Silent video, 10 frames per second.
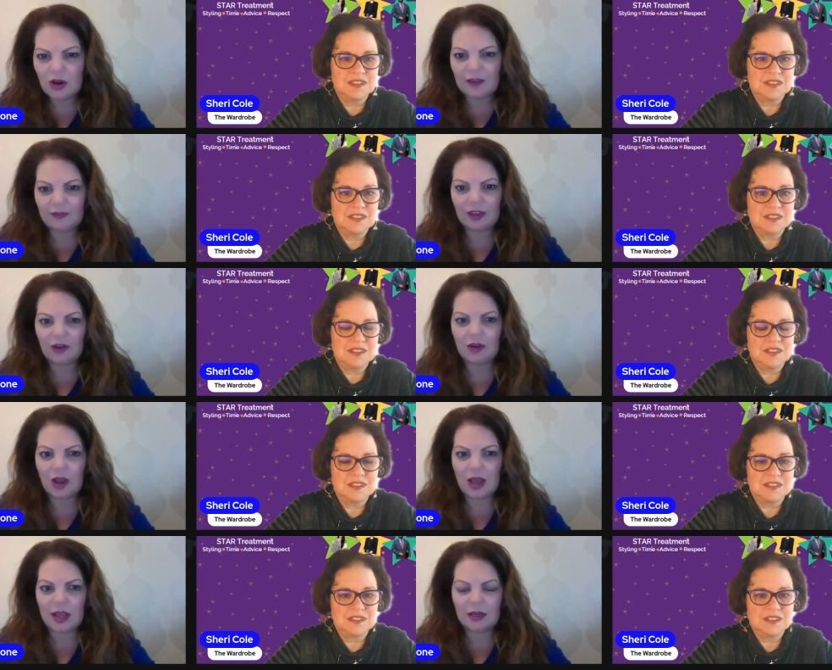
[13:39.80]
Speaker 1: if they're
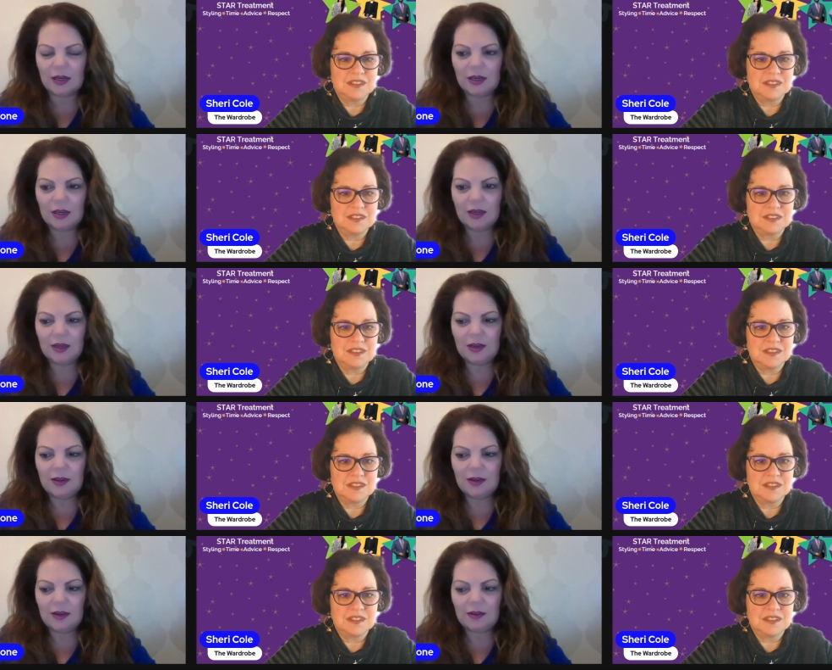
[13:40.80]
not,
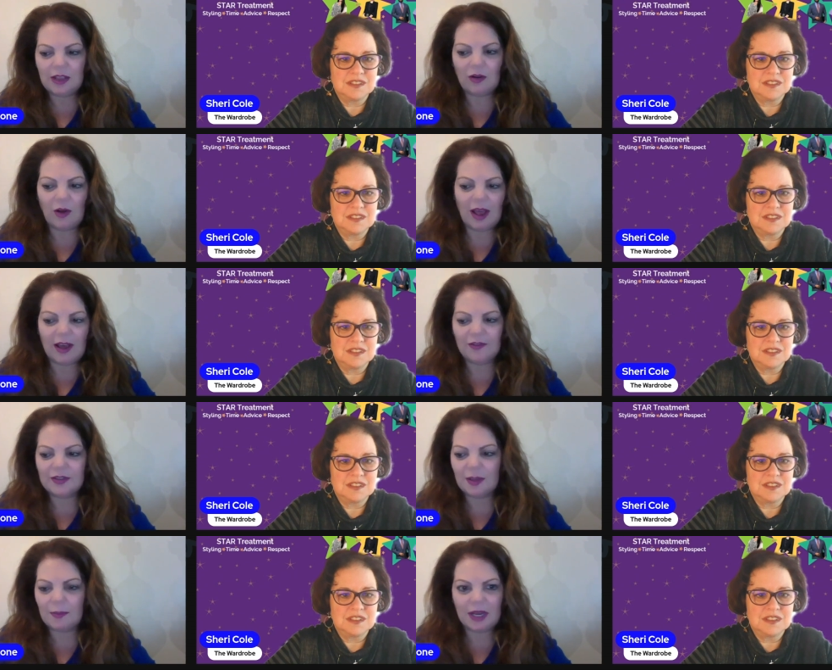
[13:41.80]
they don't have
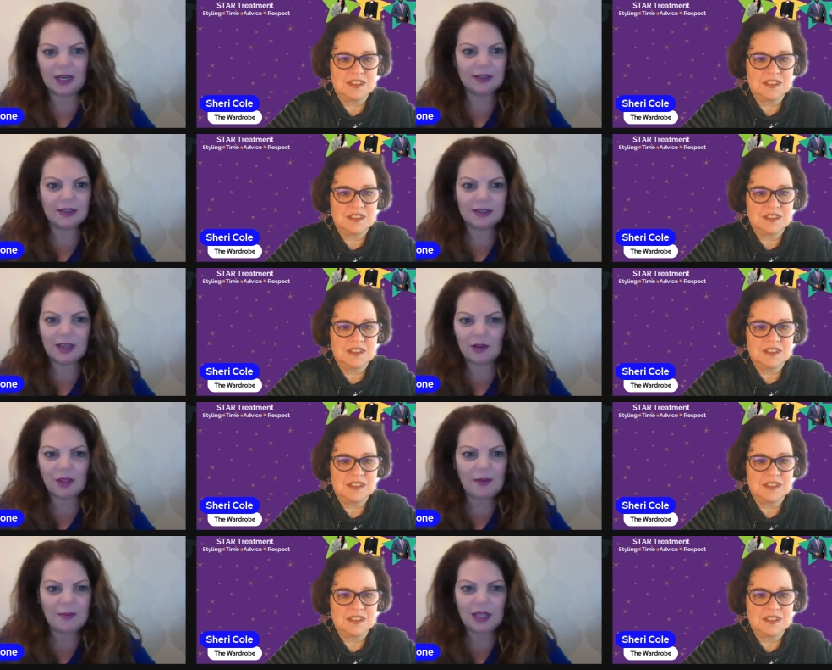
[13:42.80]
somebody to tell
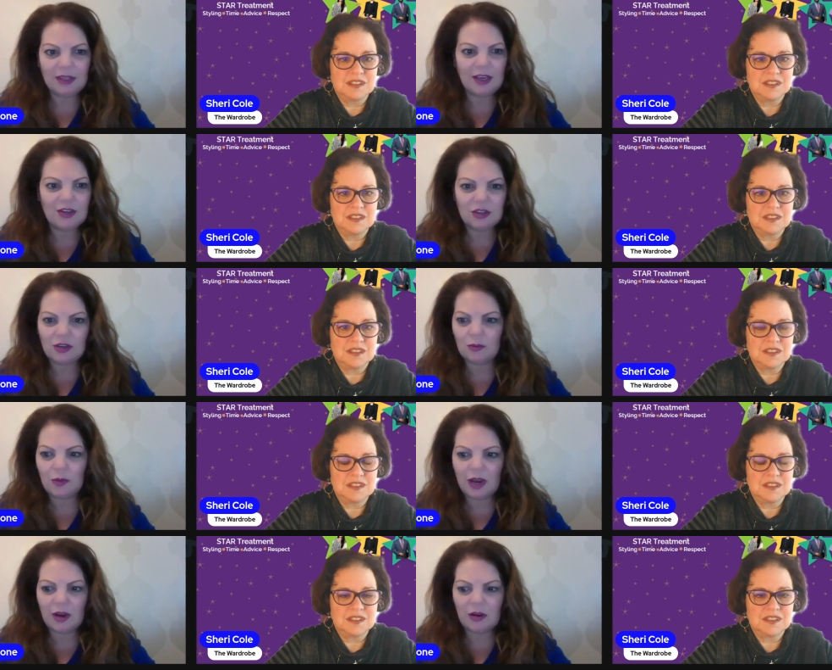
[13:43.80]
them that they shouldn't
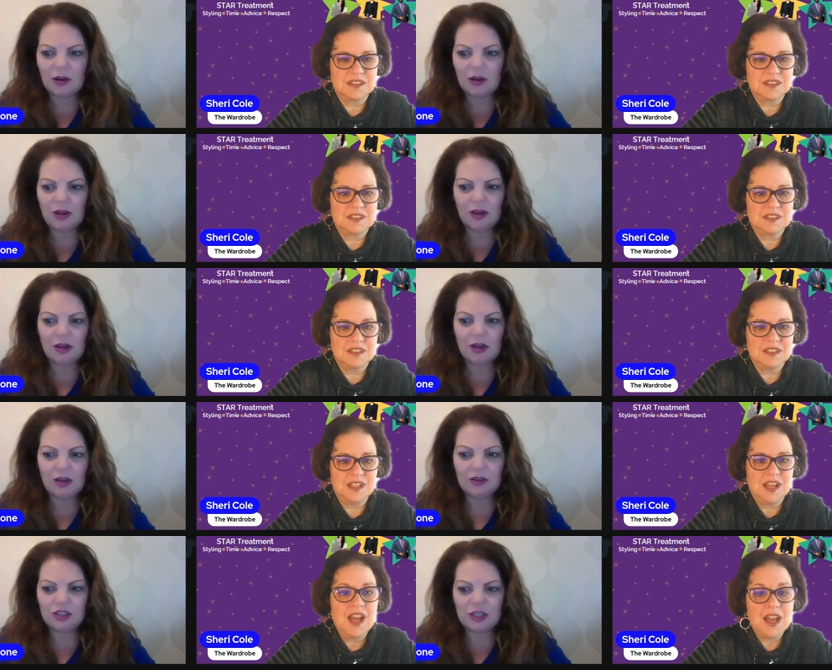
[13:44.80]
wear
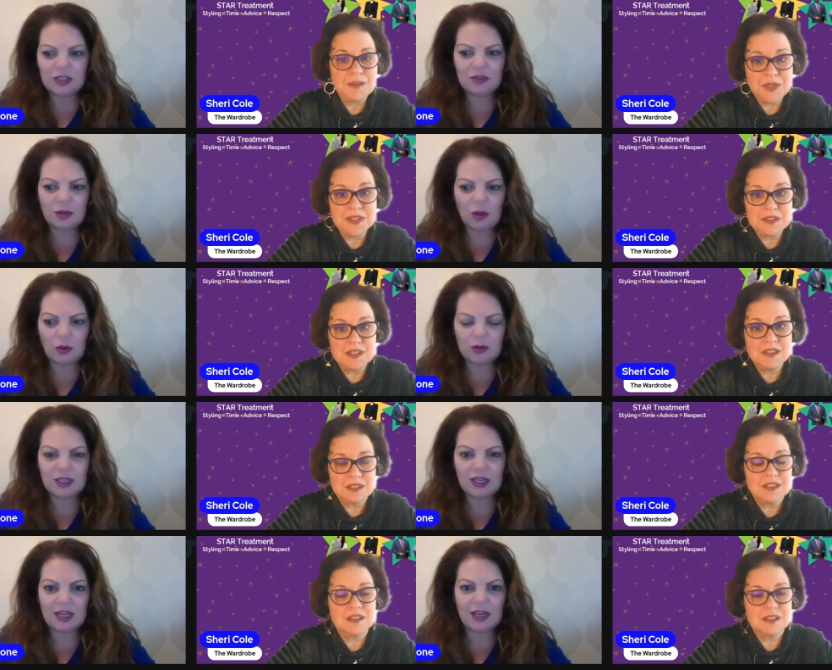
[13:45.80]
Speaker 2: jeans with mm-hmm. holes in
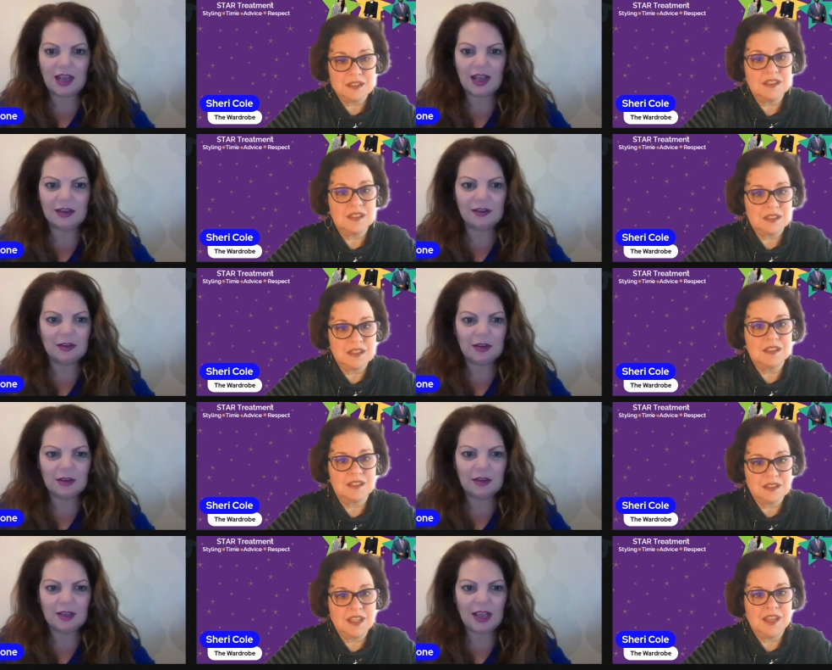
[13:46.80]
it and
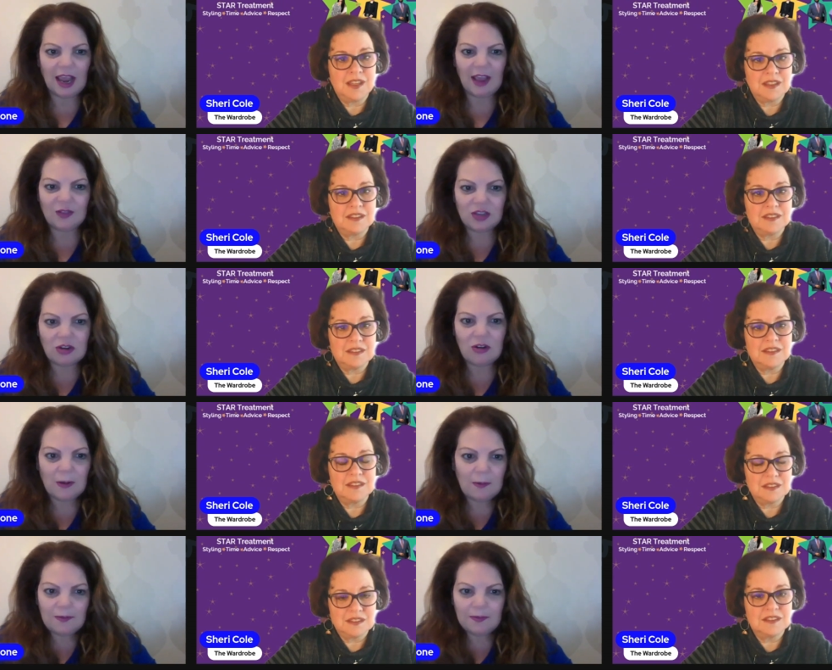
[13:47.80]
yeah. shirt.
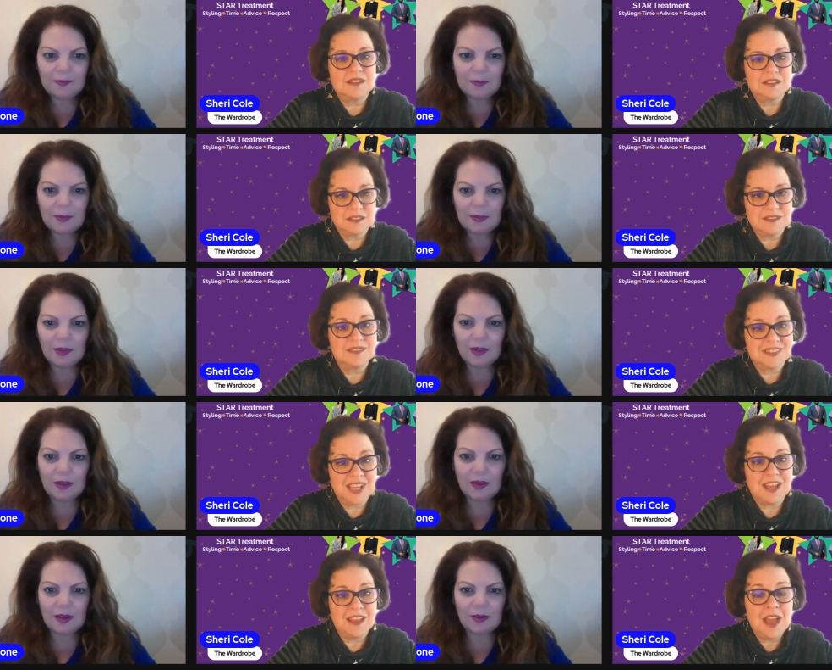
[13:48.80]

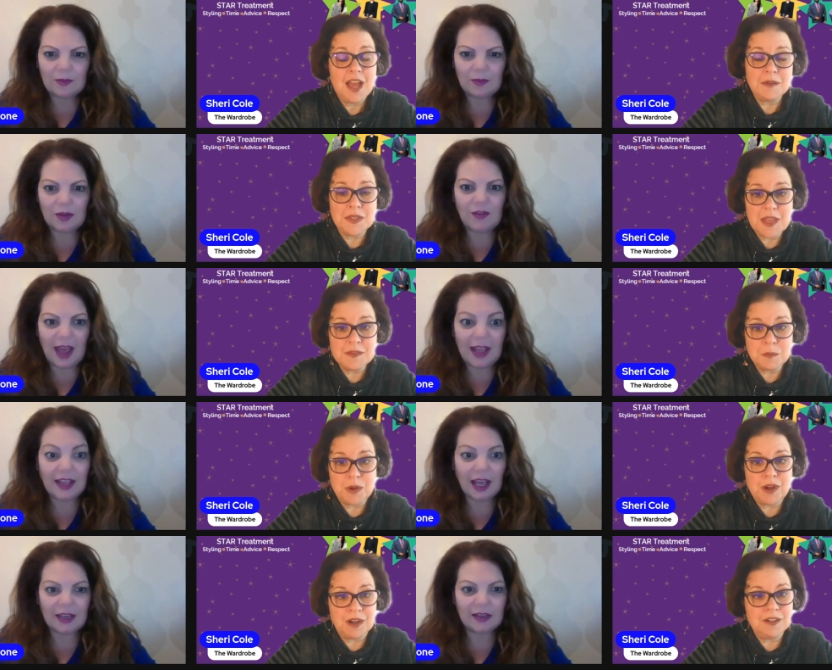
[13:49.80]
Yeah. I mean, We've that's that.
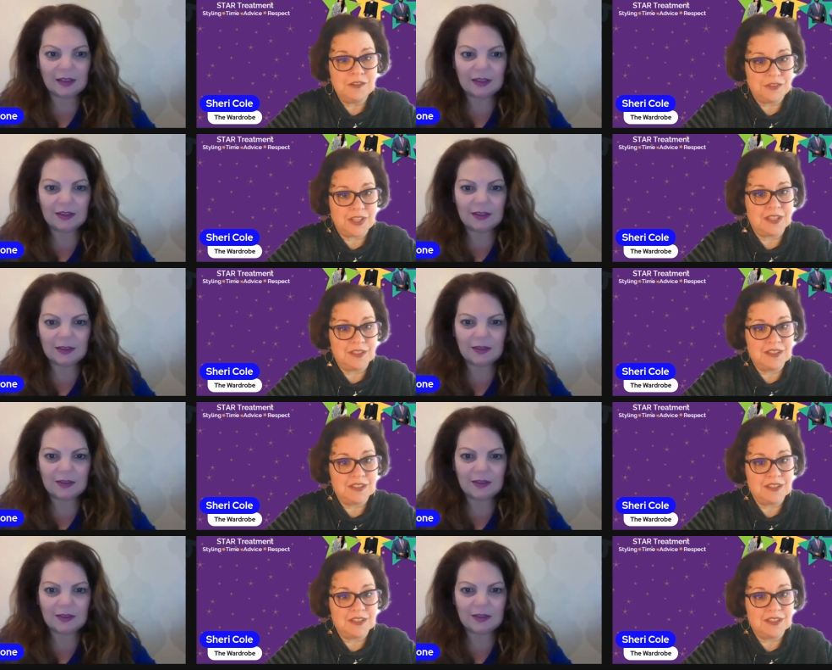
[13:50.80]
part of it.